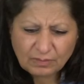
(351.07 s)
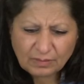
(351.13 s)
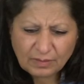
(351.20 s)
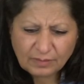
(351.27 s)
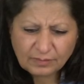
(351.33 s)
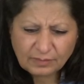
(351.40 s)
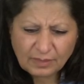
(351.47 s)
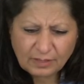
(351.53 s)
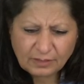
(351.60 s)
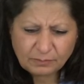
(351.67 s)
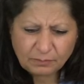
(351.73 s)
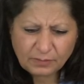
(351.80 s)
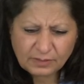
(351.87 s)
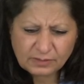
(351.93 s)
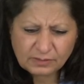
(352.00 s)
And that
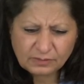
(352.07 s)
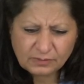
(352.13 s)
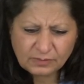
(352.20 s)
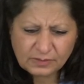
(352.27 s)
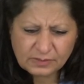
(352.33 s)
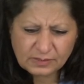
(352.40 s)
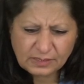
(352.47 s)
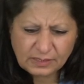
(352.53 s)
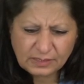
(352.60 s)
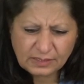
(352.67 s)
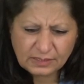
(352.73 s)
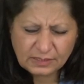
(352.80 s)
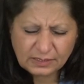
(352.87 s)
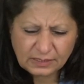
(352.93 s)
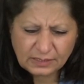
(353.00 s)
person is
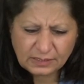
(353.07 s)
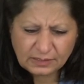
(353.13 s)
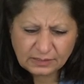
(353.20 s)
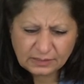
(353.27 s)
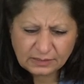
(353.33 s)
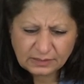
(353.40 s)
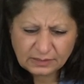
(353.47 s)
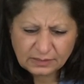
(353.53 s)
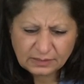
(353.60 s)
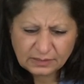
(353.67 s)
really, really